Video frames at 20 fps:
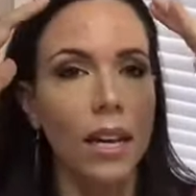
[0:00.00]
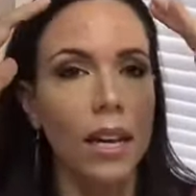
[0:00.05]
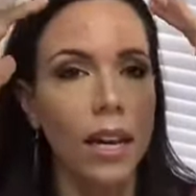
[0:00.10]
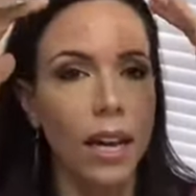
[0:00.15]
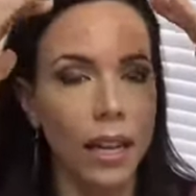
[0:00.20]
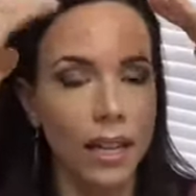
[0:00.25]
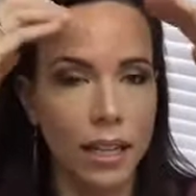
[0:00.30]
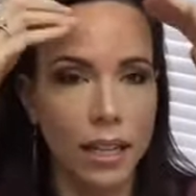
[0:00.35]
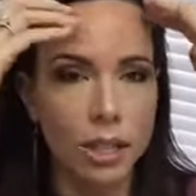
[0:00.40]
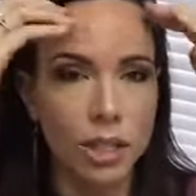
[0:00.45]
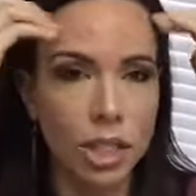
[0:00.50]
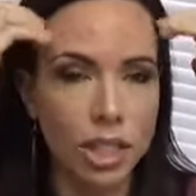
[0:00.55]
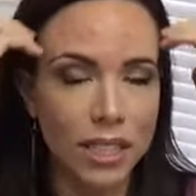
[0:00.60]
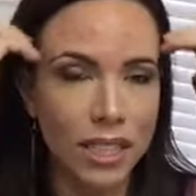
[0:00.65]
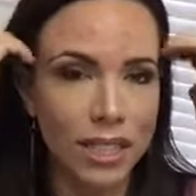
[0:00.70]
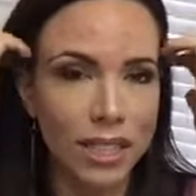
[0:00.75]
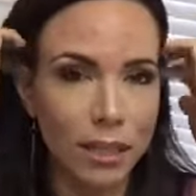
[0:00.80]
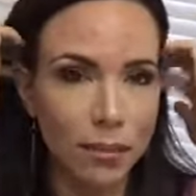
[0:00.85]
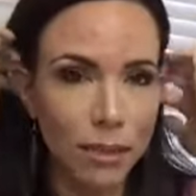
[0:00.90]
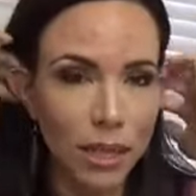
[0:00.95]
And like she
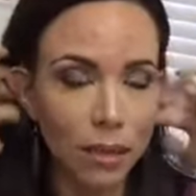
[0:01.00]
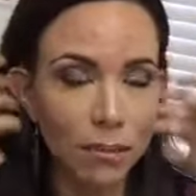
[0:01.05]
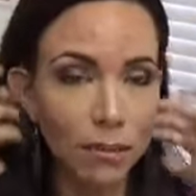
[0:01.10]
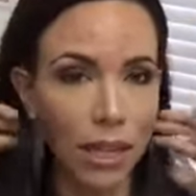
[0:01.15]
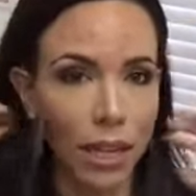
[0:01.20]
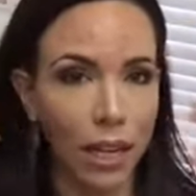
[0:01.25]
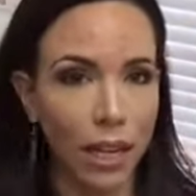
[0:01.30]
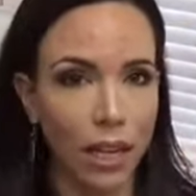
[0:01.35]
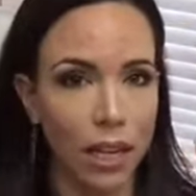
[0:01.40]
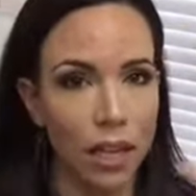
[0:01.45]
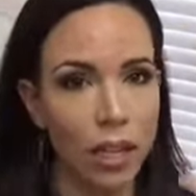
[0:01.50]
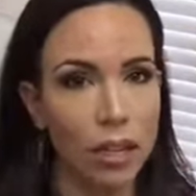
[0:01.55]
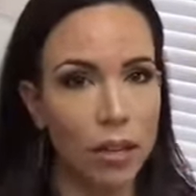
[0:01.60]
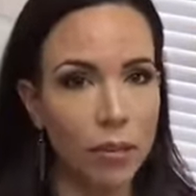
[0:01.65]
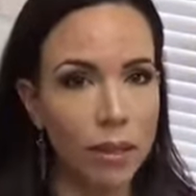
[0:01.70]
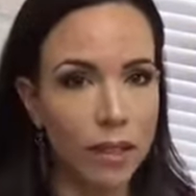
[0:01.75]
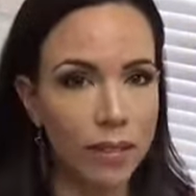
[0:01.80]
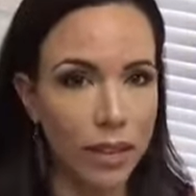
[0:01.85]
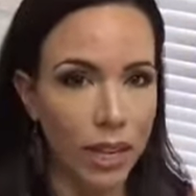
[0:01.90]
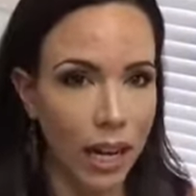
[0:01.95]
said, sometimes I get a little
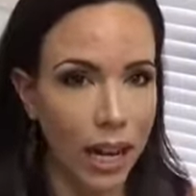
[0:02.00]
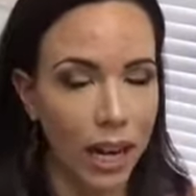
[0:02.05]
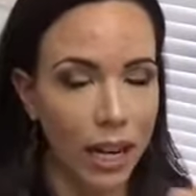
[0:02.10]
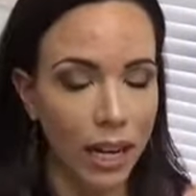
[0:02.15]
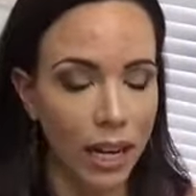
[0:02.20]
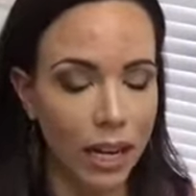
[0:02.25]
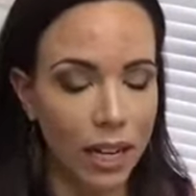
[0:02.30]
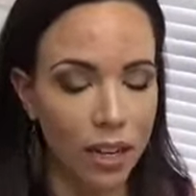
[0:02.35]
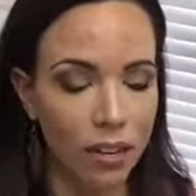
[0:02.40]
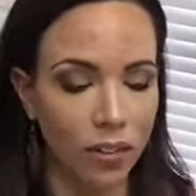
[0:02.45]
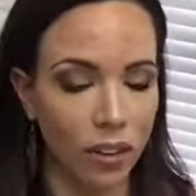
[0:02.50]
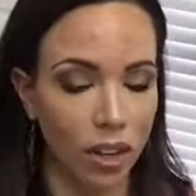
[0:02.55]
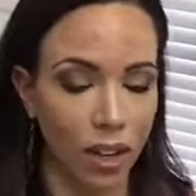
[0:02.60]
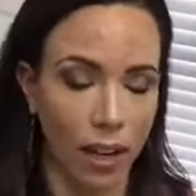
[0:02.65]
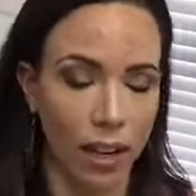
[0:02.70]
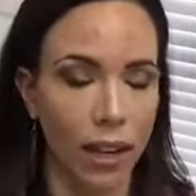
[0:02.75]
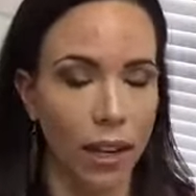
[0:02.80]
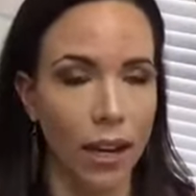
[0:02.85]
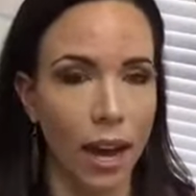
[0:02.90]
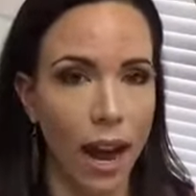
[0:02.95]
bit of a headache for
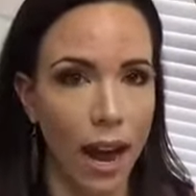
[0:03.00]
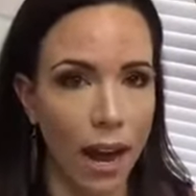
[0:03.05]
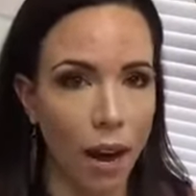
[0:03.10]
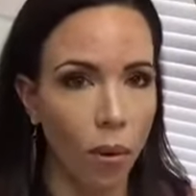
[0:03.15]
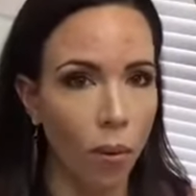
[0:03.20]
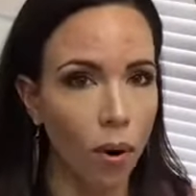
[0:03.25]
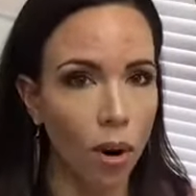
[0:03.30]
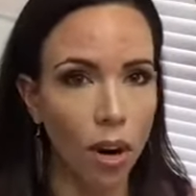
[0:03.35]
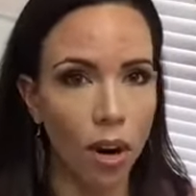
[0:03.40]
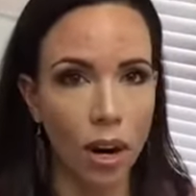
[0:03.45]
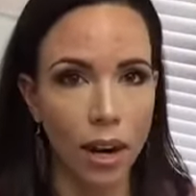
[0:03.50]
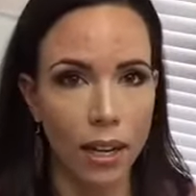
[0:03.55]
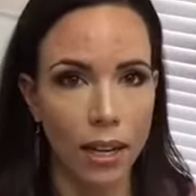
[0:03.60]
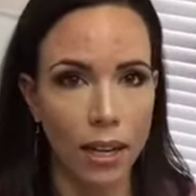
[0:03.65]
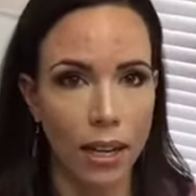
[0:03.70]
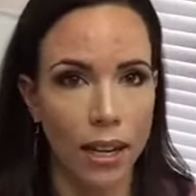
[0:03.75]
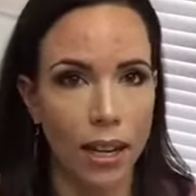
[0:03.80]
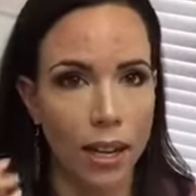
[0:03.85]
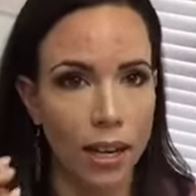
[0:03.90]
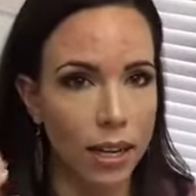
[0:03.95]
like an hour, and
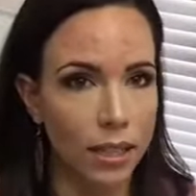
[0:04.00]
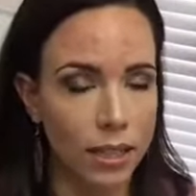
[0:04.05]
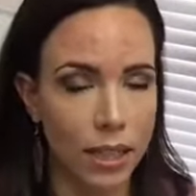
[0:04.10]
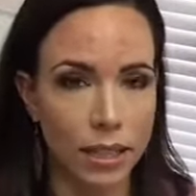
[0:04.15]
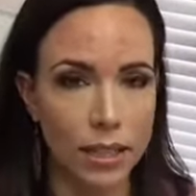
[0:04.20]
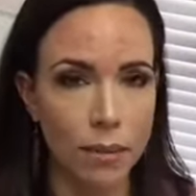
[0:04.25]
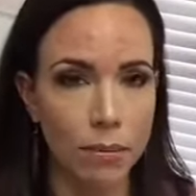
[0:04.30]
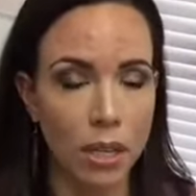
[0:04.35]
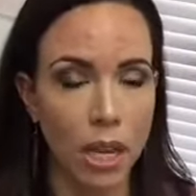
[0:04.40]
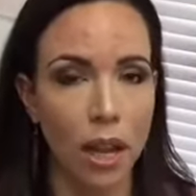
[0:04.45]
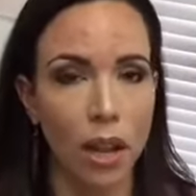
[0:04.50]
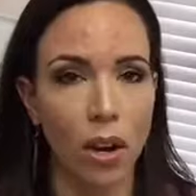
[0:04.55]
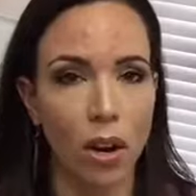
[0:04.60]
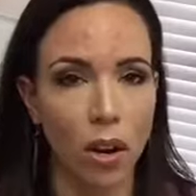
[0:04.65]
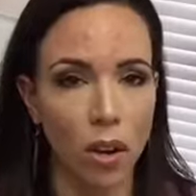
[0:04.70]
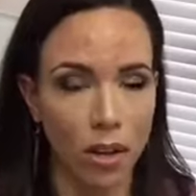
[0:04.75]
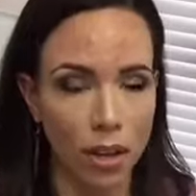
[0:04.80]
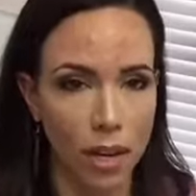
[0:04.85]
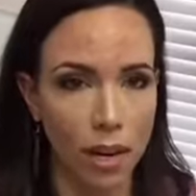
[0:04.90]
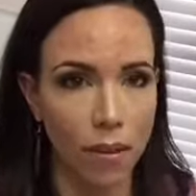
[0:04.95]
then I take some
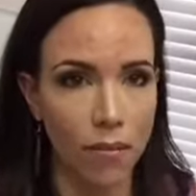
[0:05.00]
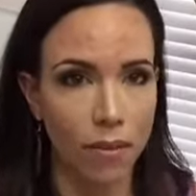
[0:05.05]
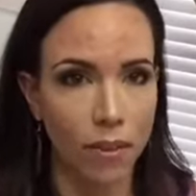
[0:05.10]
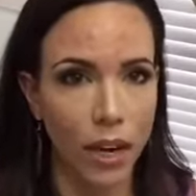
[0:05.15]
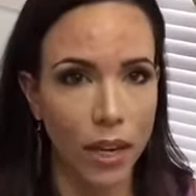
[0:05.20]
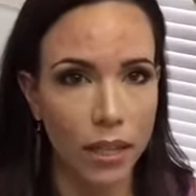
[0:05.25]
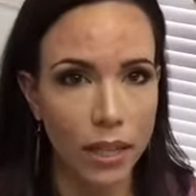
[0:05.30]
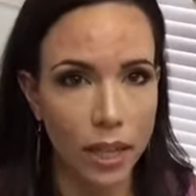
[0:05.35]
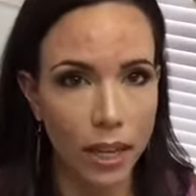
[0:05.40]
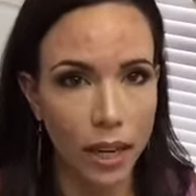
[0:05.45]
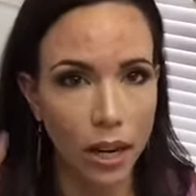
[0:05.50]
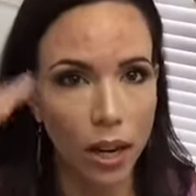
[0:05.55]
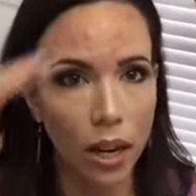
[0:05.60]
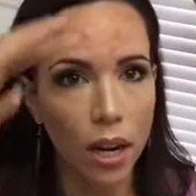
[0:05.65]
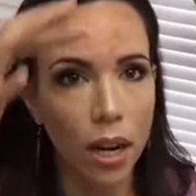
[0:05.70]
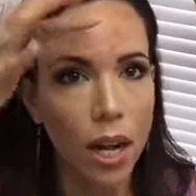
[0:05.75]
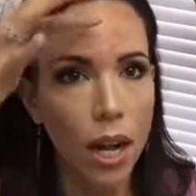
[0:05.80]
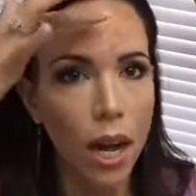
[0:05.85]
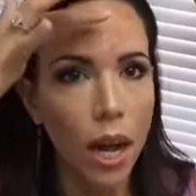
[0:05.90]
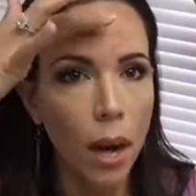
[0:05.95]
Tylenol and I'm fine there.
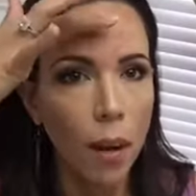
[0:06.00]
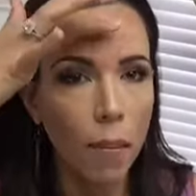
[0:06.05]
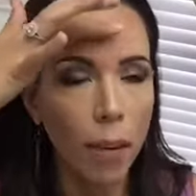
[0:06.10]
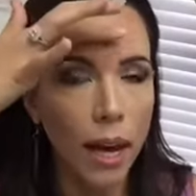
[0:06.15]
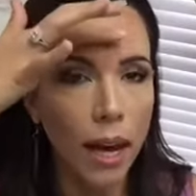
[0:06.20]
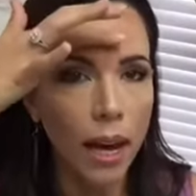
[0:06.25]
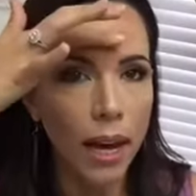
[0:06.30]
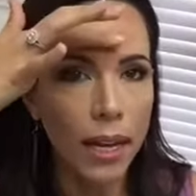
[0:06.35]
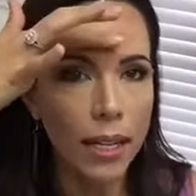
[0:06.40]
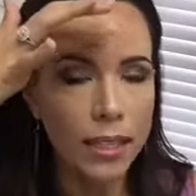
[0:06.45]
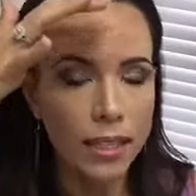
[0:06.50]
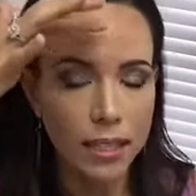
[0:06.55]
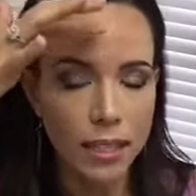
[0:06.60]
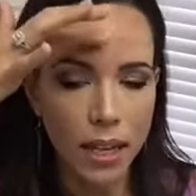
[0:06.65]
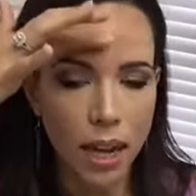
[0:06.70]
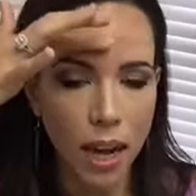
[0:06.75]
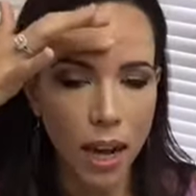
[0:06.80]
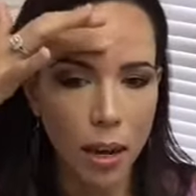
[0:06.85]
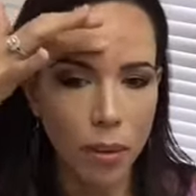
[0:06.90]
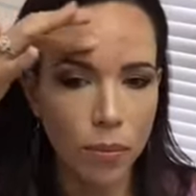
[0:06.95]
But
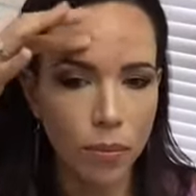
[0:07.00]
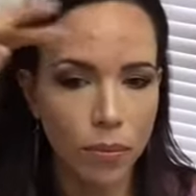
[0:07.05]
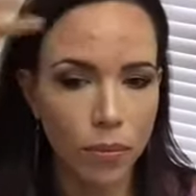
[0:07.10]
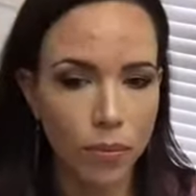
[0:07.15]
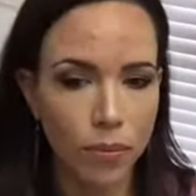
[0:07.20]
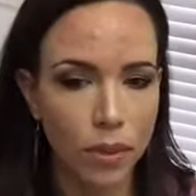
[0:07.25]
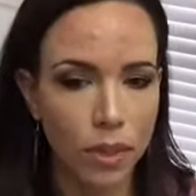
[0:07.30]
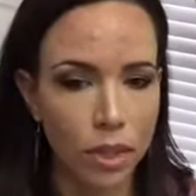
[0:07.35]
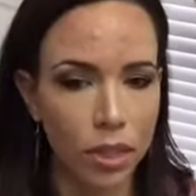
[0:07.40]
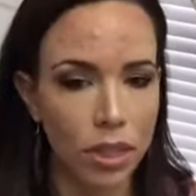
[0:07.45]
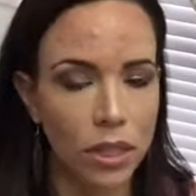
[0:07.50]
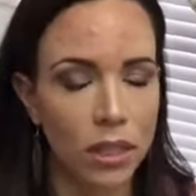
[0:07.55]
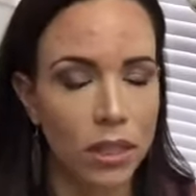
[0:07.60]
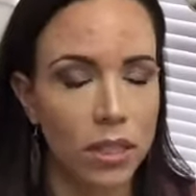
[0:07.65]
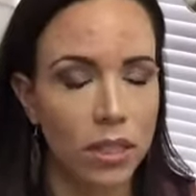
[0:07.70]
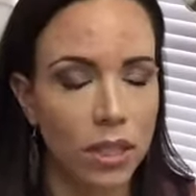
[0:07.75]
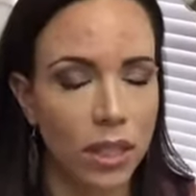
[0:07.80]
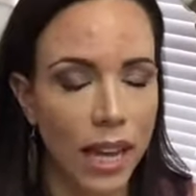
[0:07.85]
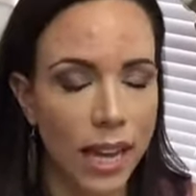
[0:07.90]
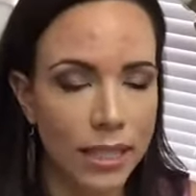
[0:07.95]

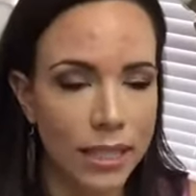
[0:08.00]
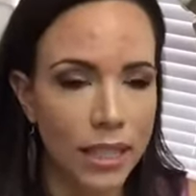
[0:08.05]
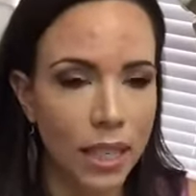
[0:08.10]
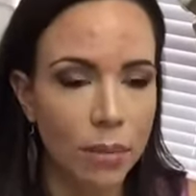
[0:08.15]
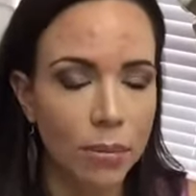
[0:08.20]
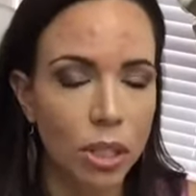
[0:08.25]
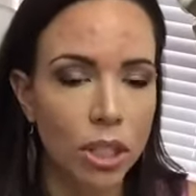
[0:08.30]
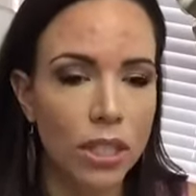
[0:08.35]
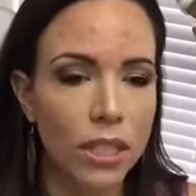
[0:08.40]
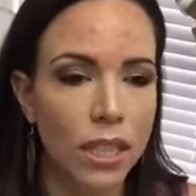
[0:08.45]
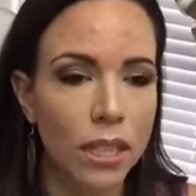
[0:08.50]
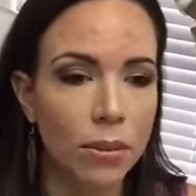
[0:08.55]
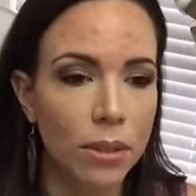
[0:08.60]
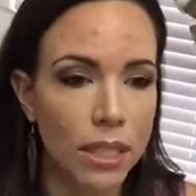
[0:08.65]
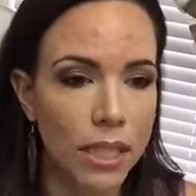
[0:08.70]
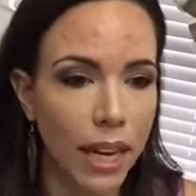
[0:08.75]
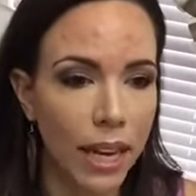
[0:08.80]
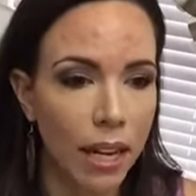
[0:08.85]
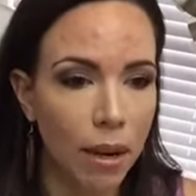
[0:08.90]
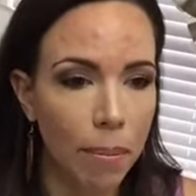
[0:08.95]
last time she said it would
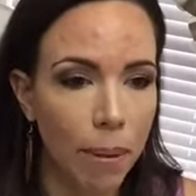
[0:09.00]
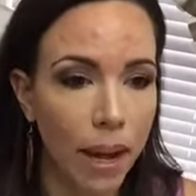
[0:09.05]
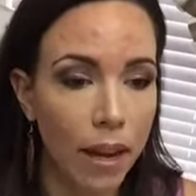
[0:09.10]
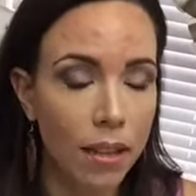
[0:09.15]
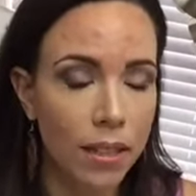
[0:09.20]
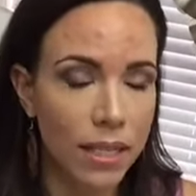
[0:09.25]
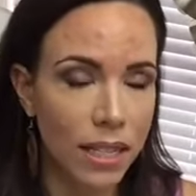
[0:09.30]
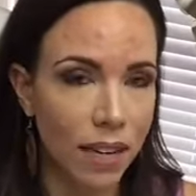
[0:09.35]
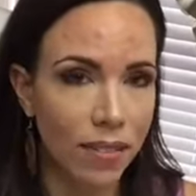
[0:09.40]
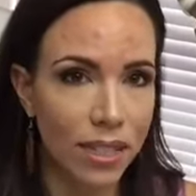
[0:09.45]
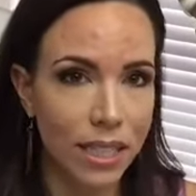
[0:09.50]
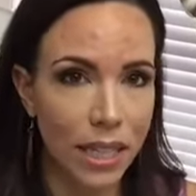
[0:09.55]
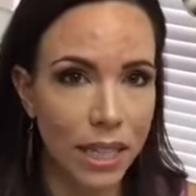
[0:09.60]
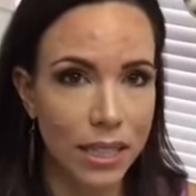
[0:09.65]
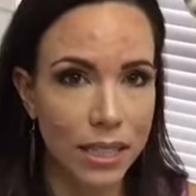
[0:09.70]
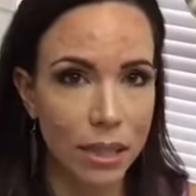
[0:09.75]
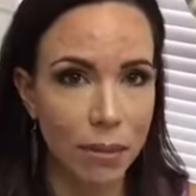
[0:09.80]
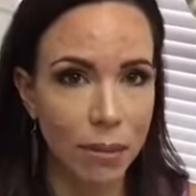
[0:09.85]
take about 7 days to